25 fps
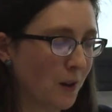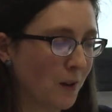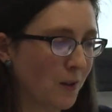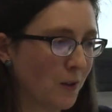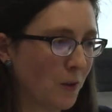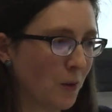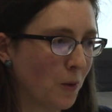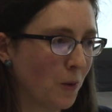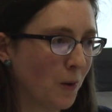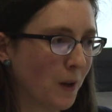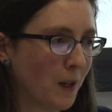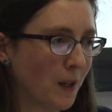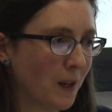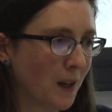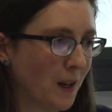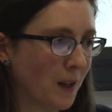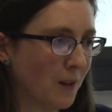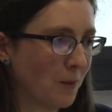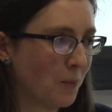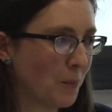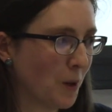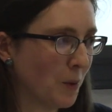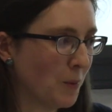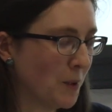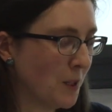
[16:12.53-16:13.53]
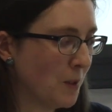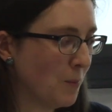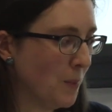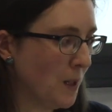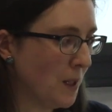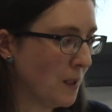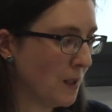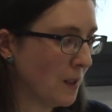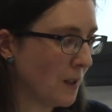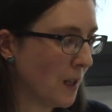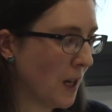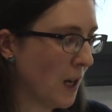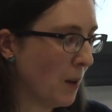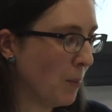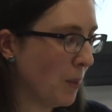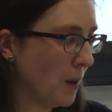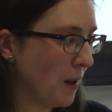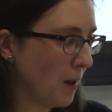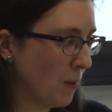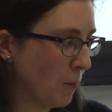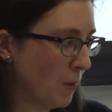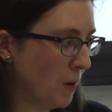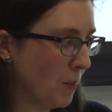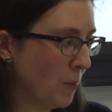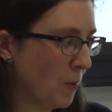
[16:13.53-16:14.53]
so I can't probably speak to that, but
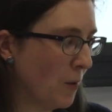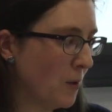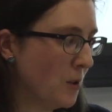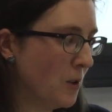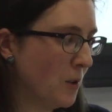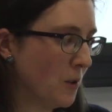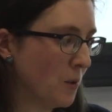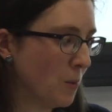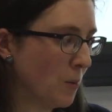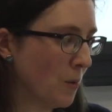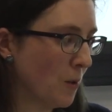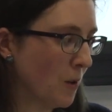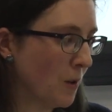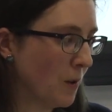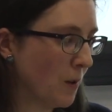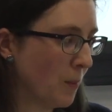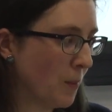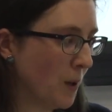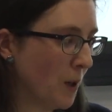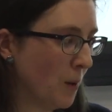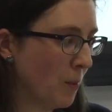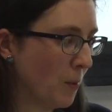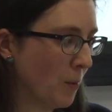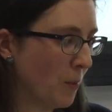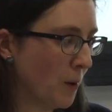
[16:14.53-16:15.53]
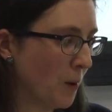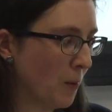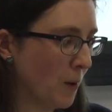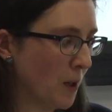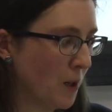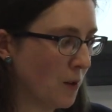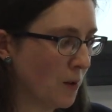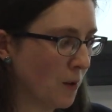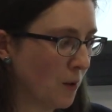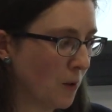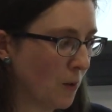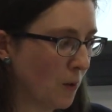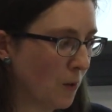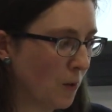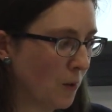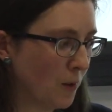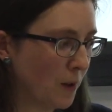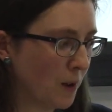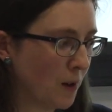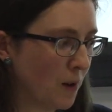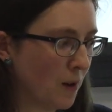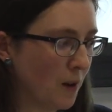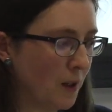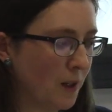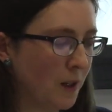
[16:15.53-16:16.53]
I will point you towards a paper by Rachel Gold
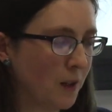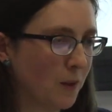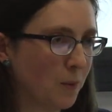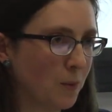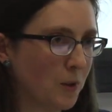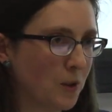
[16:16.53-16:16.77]
and colleagues,